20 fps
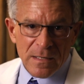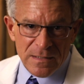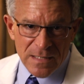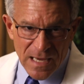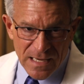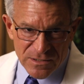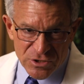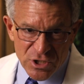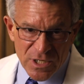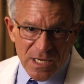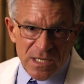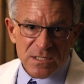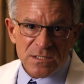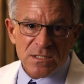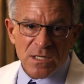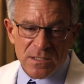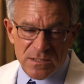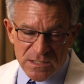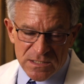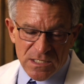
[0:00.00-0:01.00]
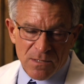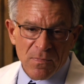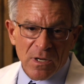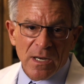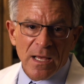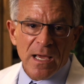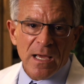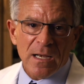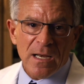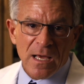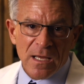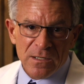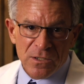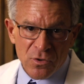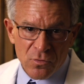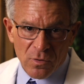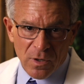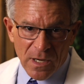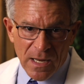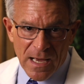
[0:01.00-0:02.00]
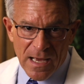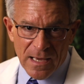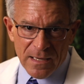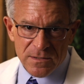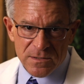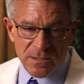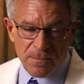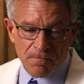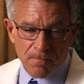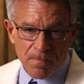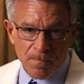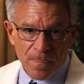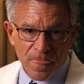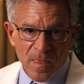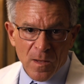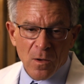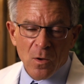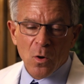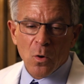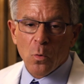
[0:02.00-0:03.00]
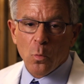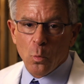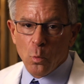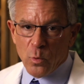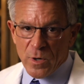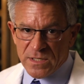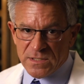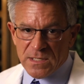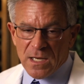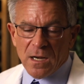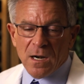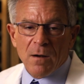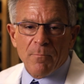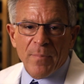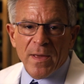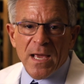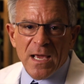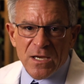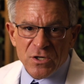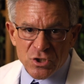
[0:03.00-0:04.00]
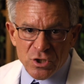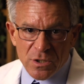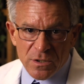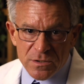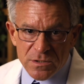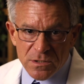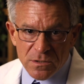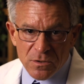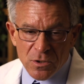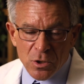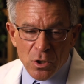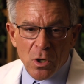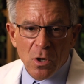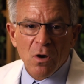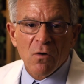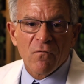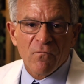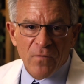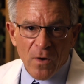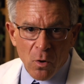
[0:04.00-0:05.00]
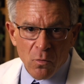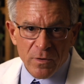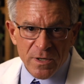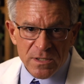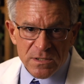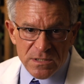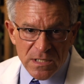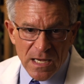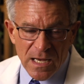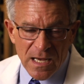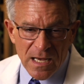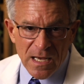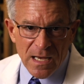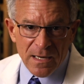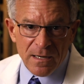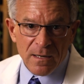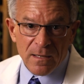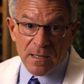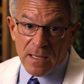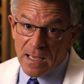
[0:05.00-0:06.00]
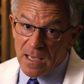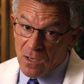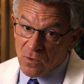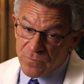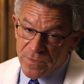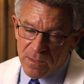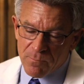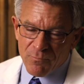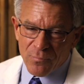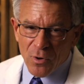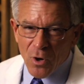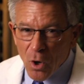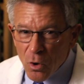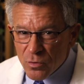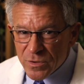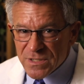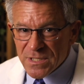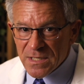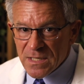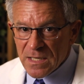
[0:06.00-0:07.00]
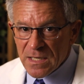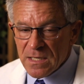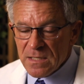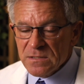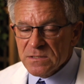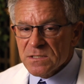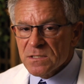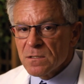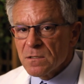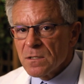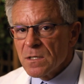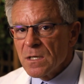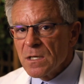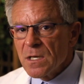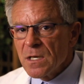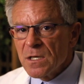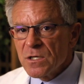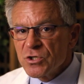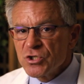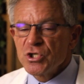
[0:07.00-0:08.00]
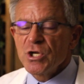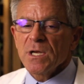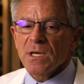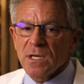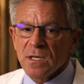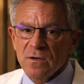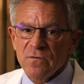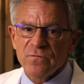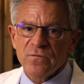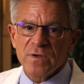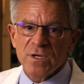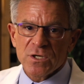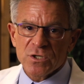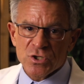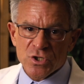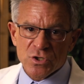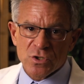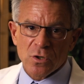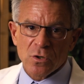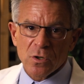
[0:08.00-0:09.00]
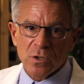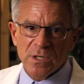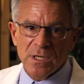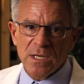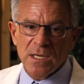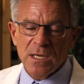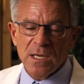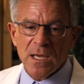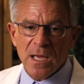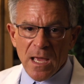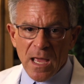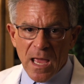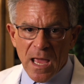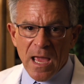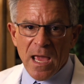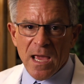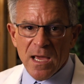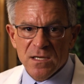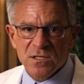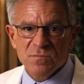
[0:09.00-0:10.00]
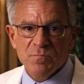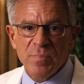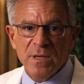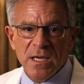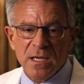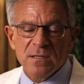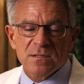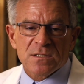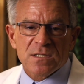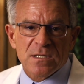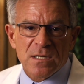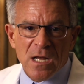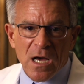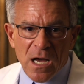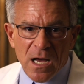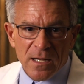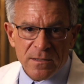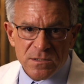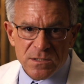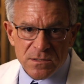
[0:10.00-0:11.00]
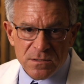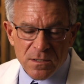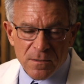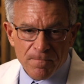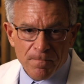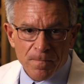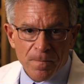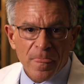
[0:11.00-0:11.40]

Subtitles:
digest, assimilate, and utilize. We tell our patients, focus on healthy proteins, chicken, fish, turkey, eggs, beans, nuts.